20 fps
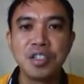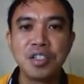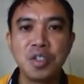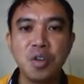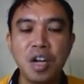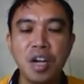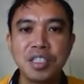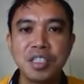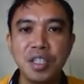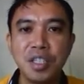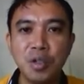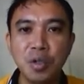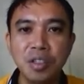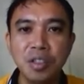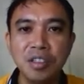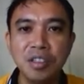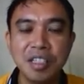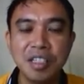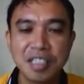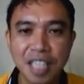So as the
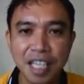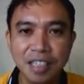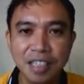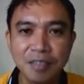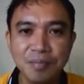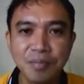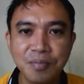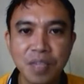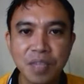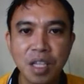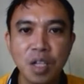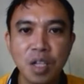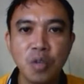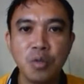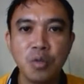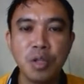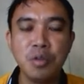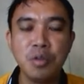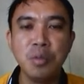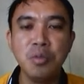rule said,
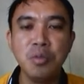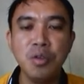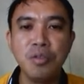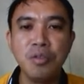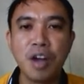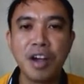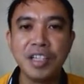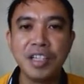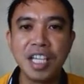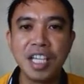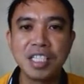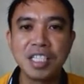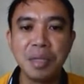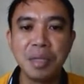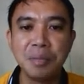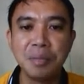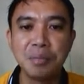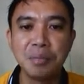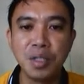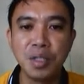when we move our
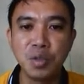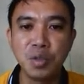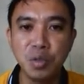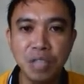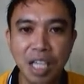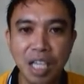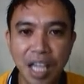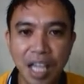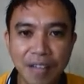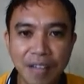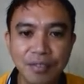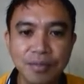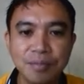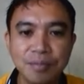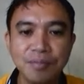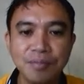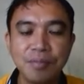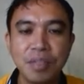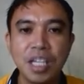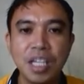decimal point to the left,
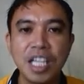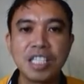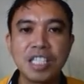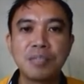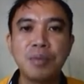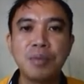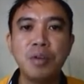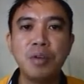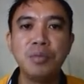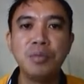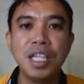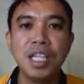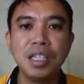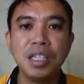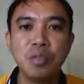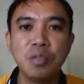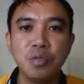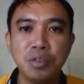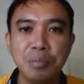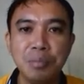the
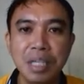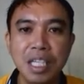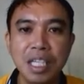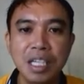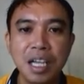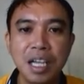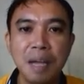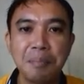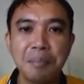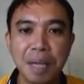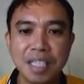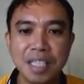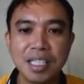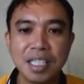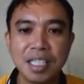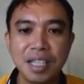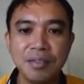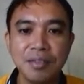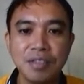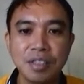exponent would be
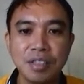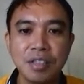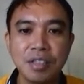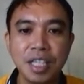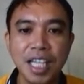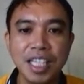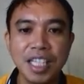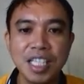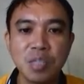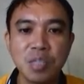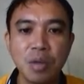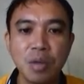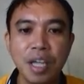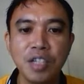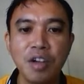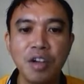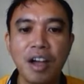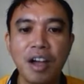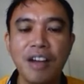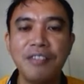positive. So that is
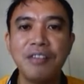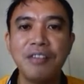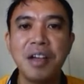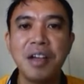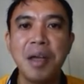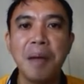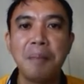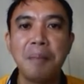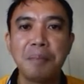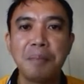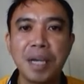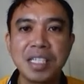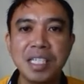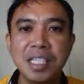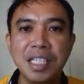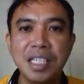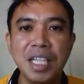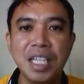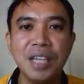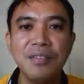why you have
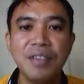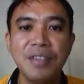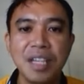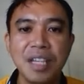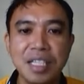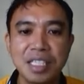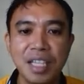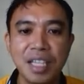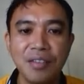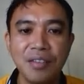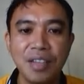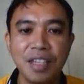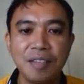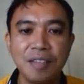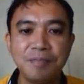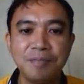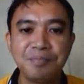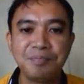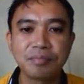positive 7.